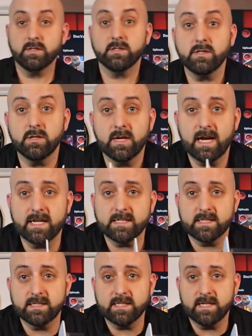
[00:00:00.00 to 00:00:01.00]
just so you guys
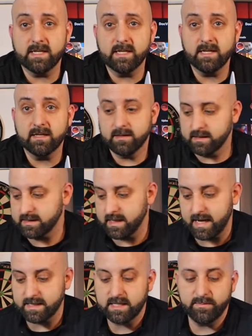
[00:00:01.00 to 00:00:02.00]
can see the
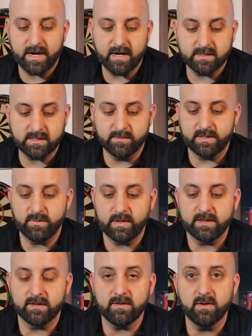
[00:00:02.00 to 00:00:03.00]
size comparison
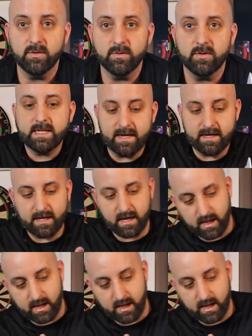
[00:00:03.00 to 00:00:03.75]
between the two. Standing